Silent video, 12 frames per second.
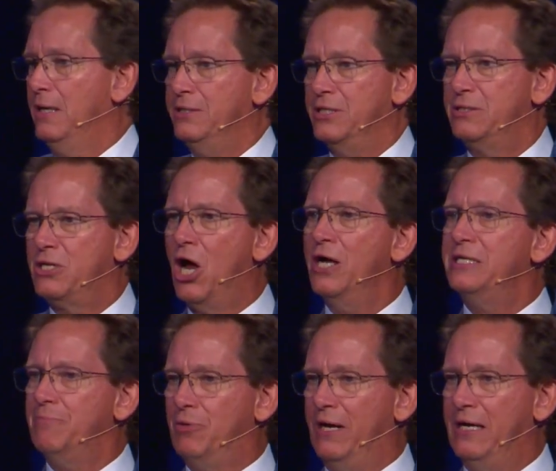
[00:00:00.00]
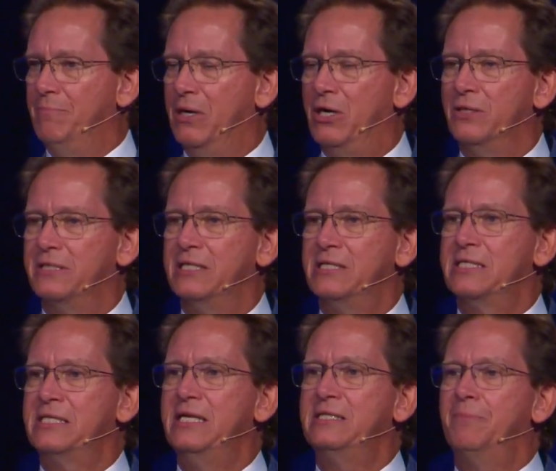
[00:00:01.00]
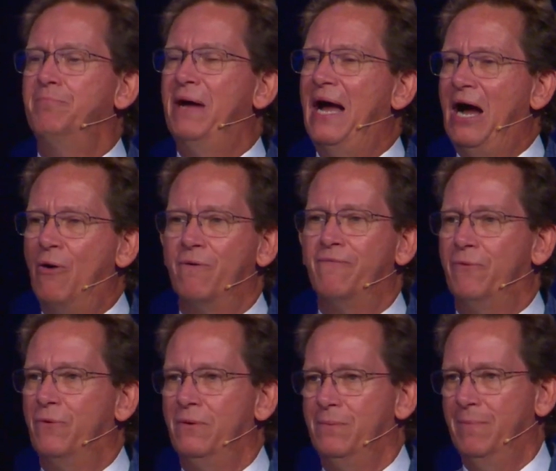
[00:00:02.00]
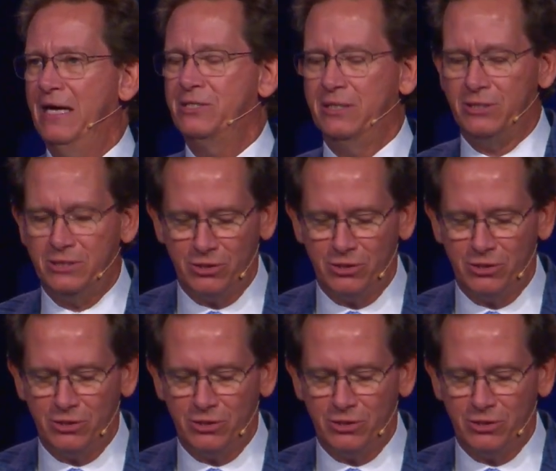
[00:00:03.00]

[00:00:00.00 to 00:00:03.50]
And just contemplate it because it sends a powerful message.